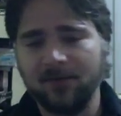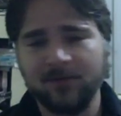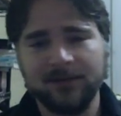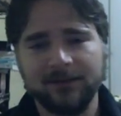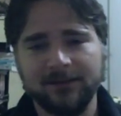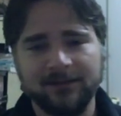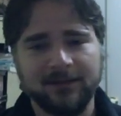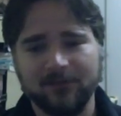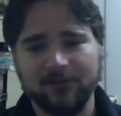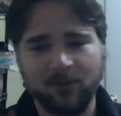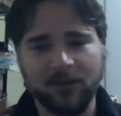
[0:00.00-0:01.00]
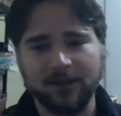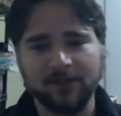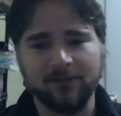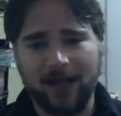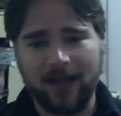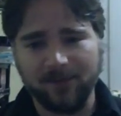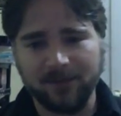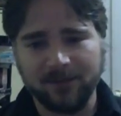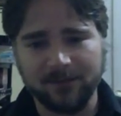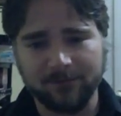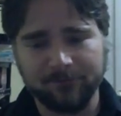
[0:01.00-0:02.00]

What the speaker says: really want to give it a happy ending.